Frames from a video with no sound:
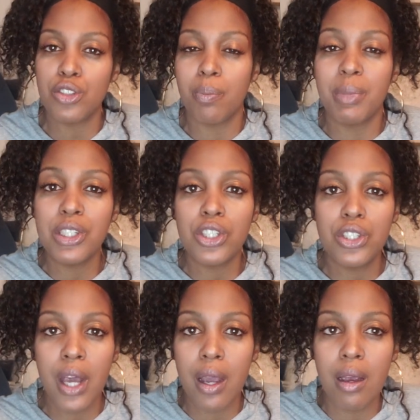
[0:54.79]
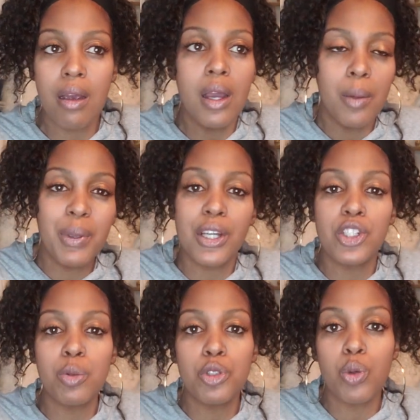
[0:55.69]
mentioned her because
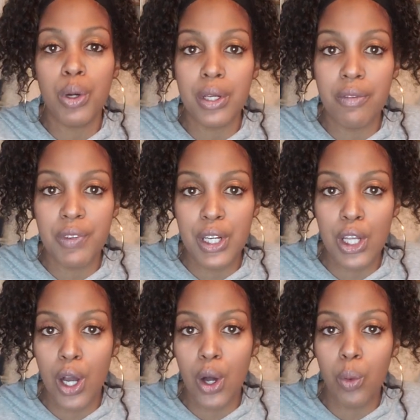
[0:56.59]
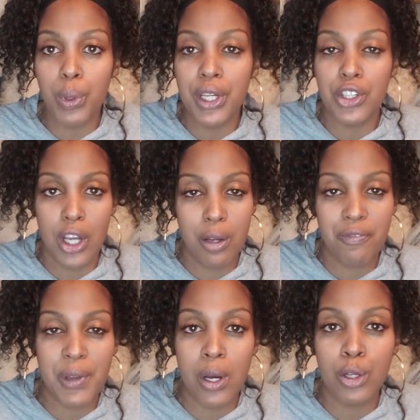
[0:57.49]
she was doing a video with young
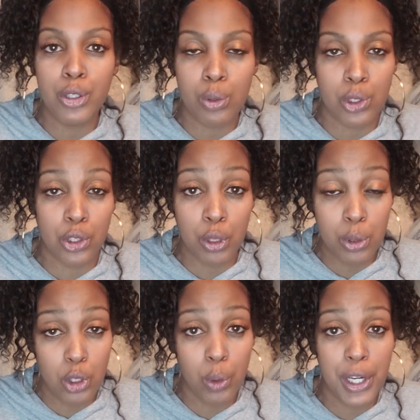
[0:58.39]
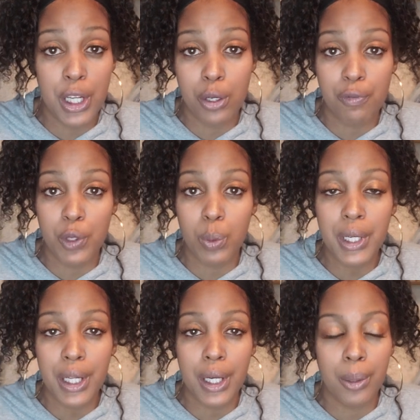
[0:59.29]
Pharaoh. She was doing an interview with
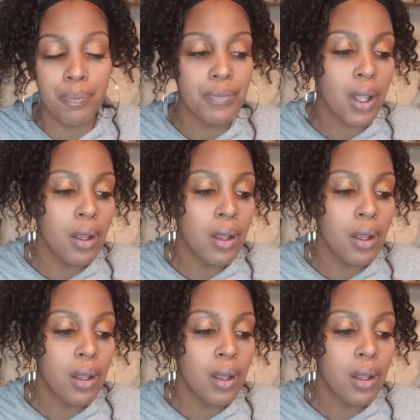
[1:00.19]
him.